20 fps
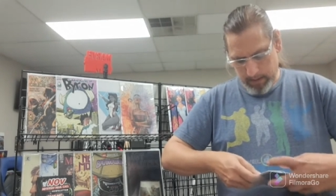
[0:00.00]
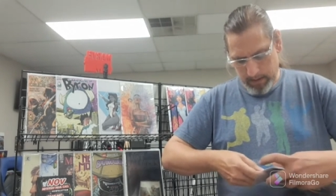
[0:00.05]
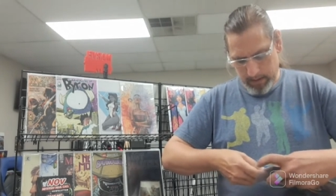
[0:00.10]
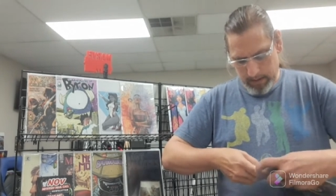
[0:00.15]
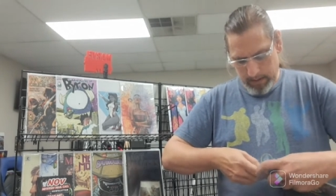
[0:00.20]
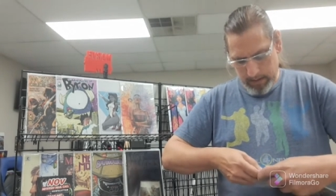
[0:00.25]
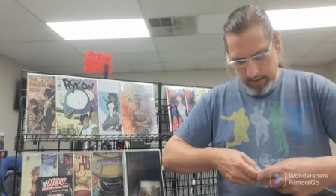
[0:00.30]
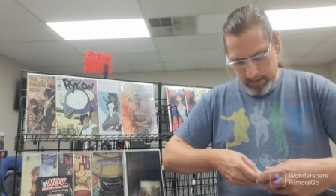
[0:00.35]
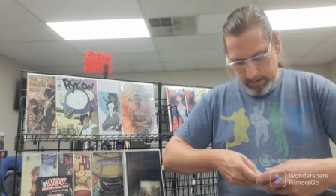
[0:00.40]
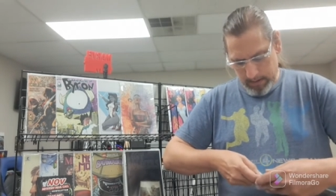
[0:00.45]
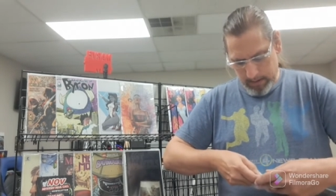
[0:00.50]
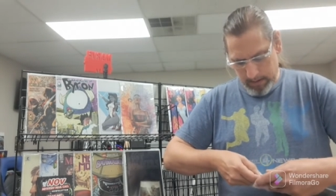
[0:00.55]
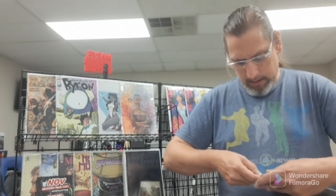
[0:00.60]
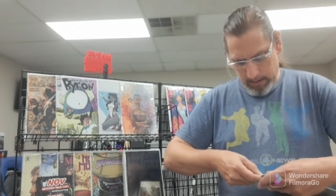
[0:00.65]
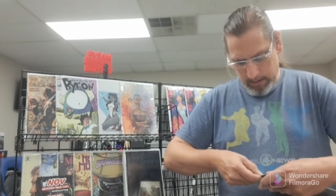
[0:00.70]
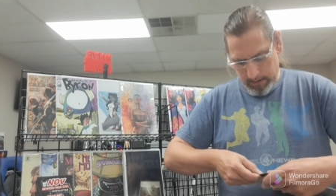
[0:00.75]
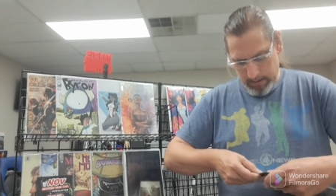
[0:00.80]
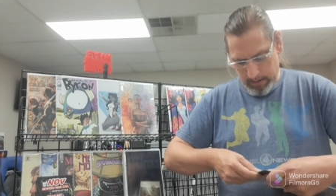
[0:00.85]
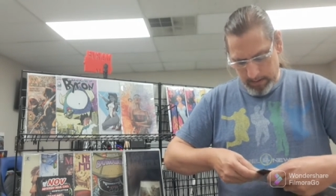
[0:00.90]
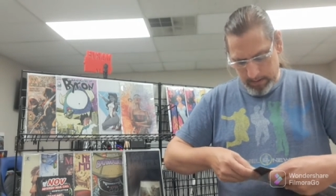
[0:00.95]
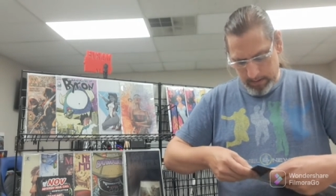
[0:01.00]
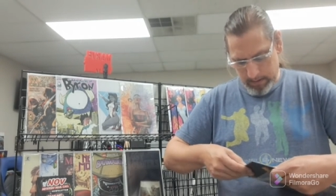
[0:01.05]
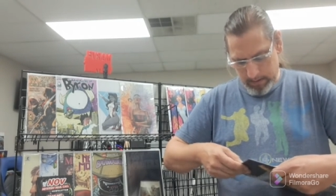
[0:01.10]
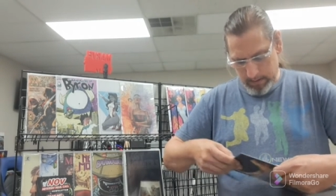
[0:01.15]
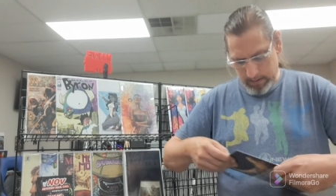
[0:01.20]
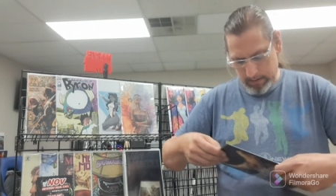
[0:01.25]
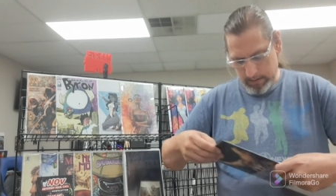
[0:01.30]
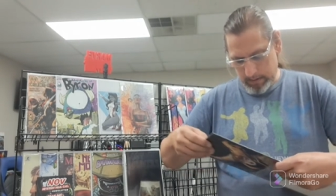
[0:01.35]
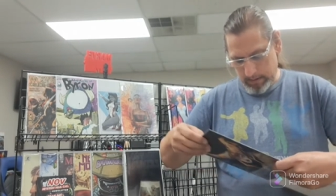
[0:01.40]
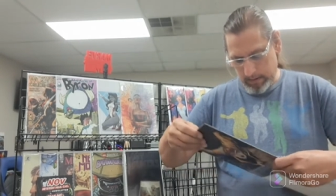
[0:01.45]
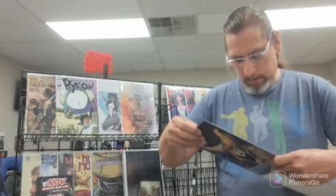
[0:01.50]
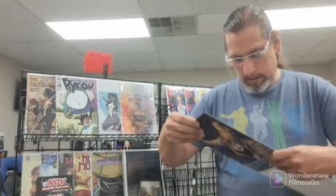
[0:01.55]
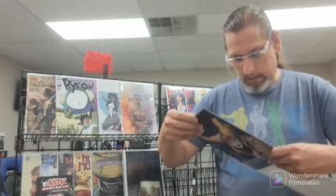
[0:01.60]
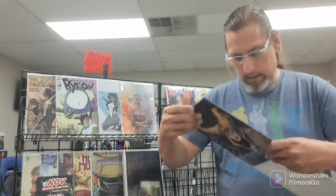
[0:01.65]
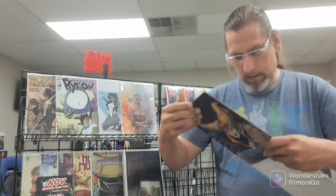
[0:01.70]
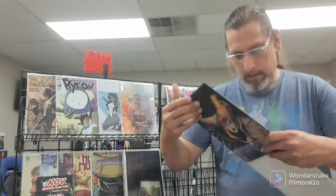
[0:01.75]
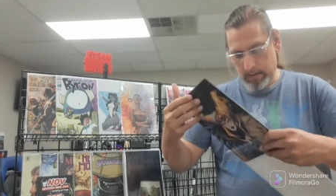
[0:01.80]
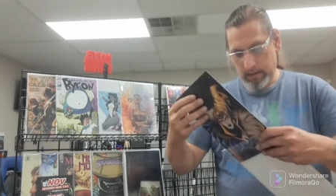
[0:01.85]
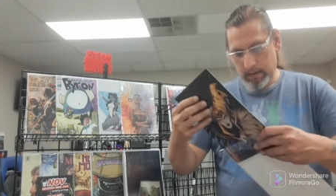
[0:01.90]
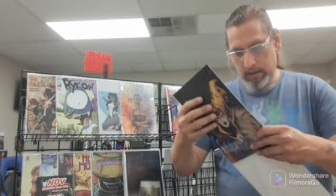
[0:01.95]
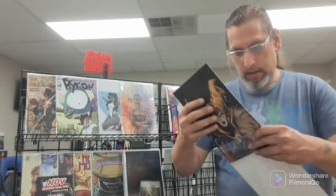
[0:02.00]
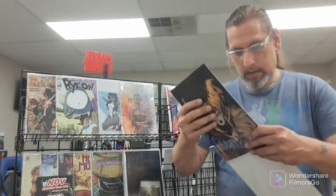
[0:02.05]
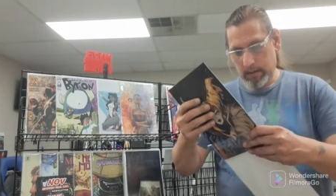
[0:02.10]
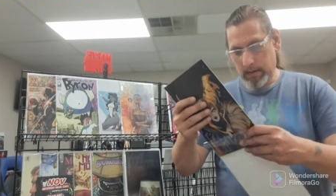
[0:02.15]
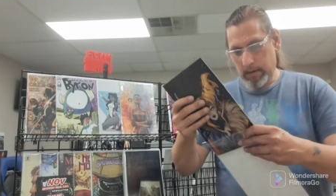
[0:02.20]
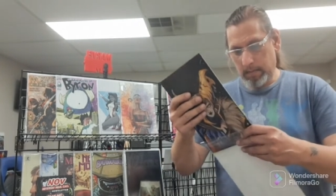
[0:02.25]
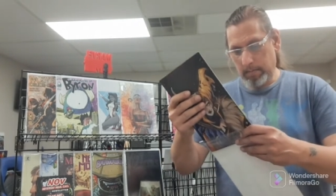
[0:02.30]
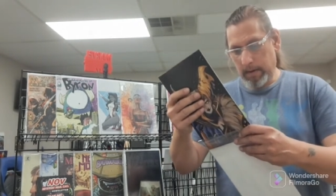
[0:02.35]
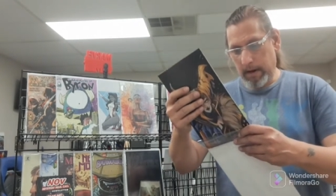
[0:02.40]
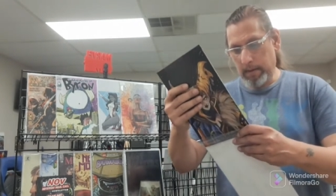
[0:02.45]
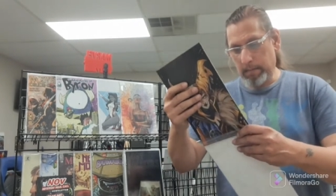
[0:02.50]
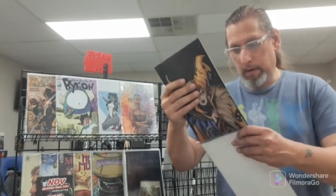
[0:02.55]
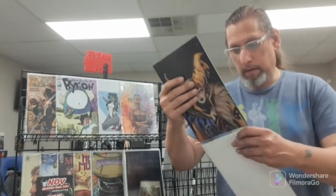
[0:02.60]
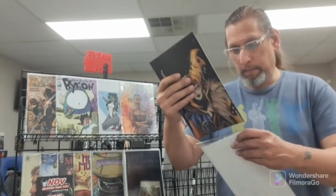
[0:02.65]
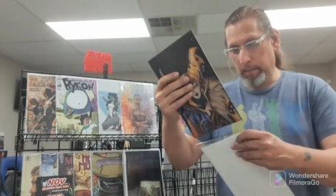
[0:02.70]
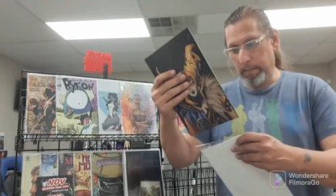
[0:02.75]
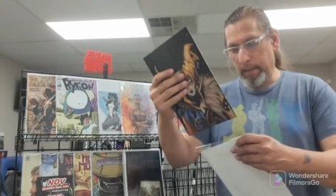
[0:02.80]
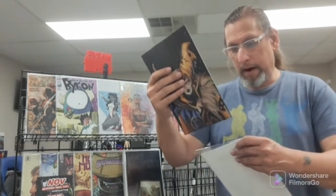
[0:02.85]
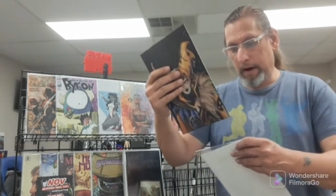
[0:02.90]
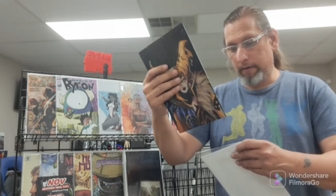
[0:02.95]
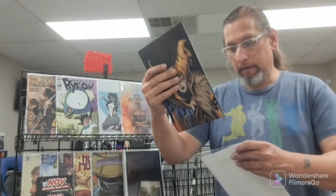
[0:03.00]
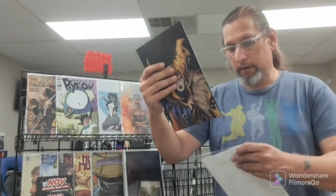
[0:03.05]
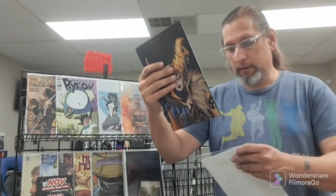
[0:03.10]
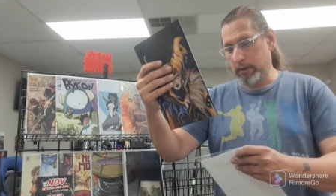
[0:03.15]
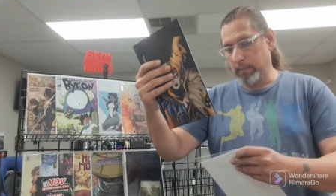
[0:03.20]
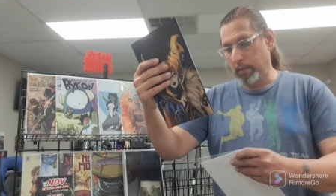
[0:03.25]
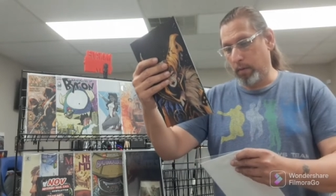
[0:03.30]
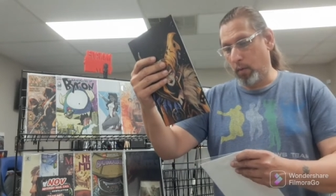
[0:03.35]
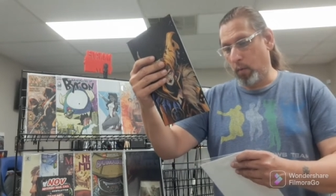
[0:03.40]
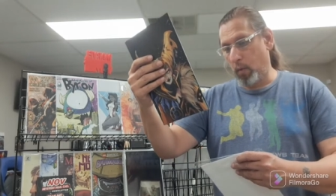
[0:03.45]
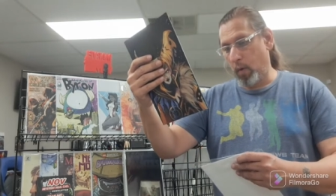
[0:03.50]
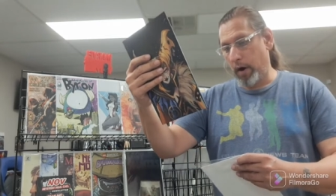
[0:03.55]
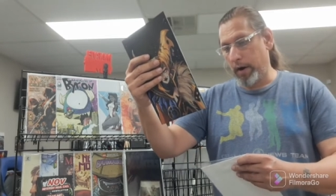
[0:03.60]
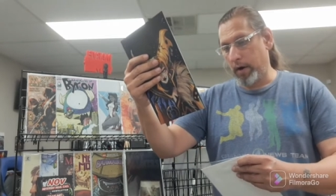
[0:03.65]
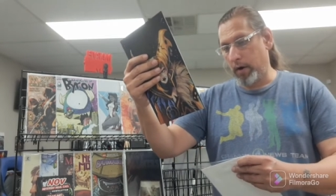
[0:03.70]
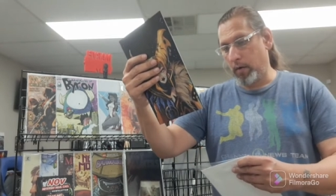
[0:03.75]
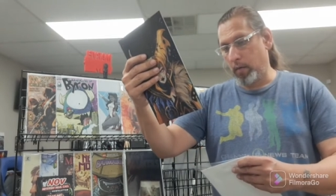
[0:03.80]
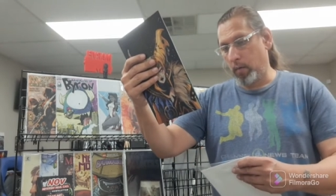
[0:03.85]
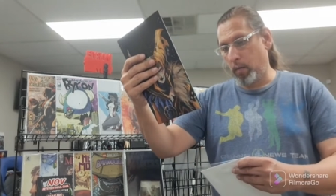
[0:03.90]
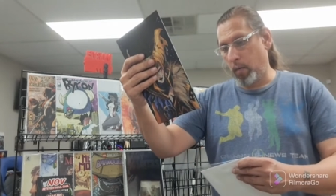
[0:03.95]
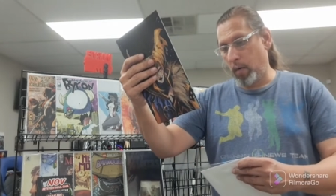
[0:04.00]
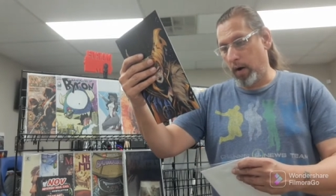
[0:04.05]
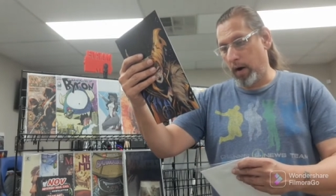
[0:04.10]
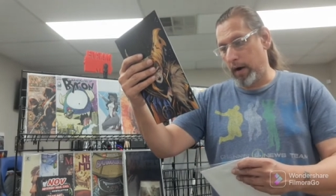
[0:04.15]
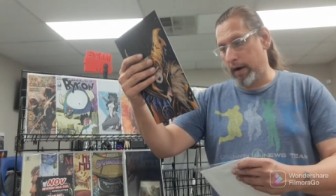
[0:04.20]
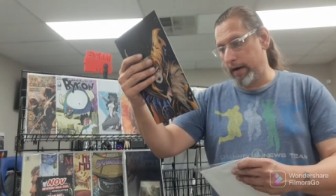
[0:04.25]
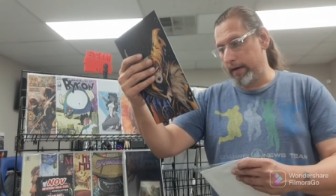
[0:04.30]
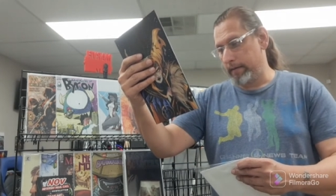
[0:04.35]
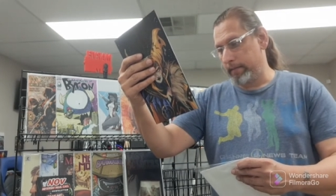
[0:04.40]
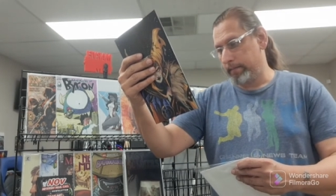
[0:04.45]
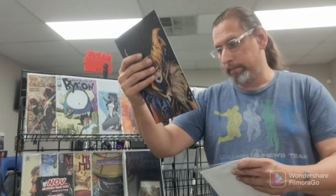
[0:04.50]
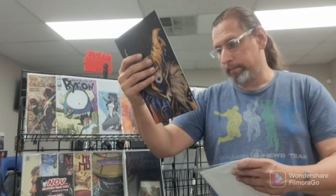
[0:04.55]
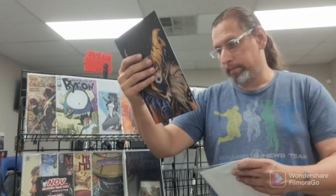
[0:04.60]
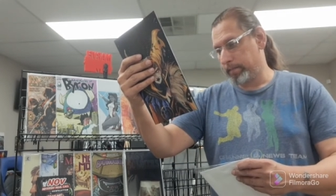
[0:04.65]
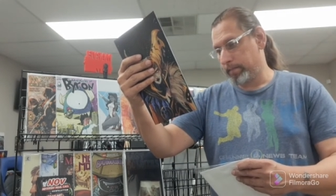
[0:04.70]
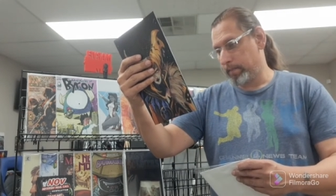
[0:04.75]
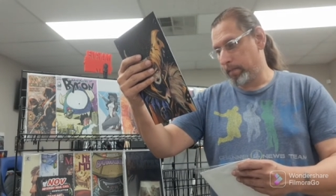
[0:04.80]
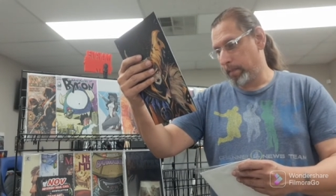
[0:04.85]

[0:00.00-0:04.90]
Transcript: Da, da, da, Mighty Morphin Power Rangers number 101.